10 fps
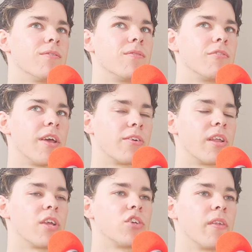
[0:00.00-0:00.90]
of
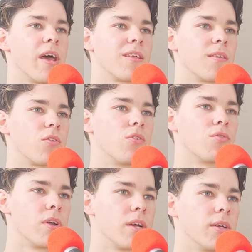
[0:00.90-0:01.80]
degradation that I think this is
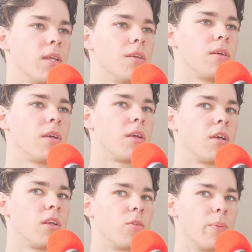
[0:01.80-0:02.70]
really
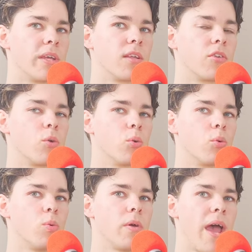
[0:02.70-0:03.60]
speaking
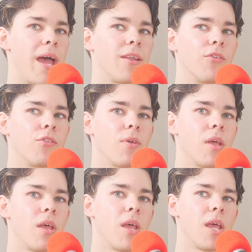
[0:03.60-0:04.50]
to. And
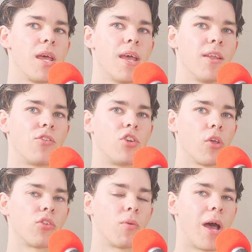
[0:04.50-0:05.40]
it's
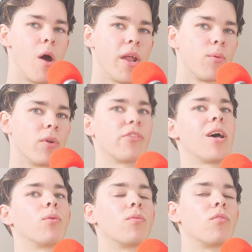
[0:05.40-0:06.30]
just about, I don't want to
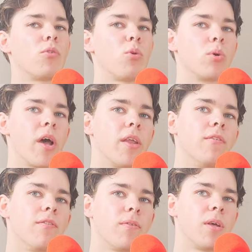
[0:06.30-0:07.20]
sound too kind
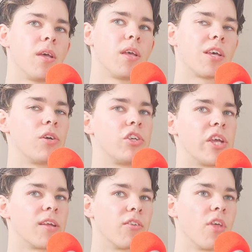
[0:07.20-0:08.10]
of
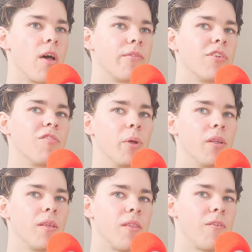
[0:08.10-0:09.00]
cliche conservative, but
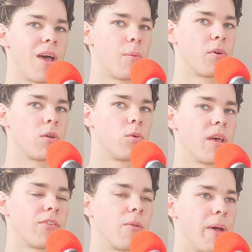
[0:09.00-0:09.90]
the family unit
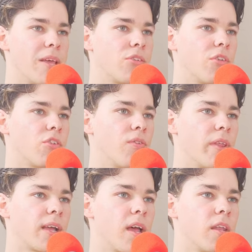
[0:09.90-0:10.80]
as the basis for
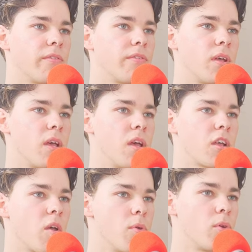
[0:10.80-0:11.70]
that kind of
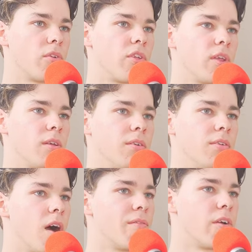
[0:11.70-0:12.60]
community
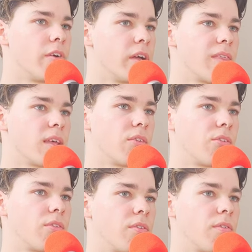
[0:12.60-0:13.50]
love, I really think
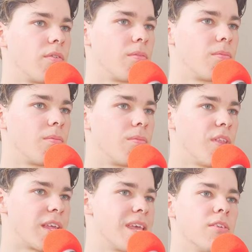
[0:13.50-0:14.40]
is
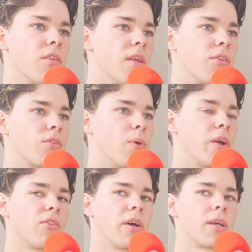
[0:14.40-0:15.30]
the key to this, where
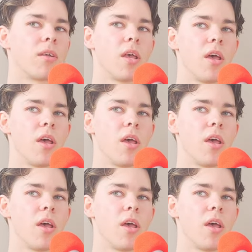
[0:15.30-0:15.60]
it's like,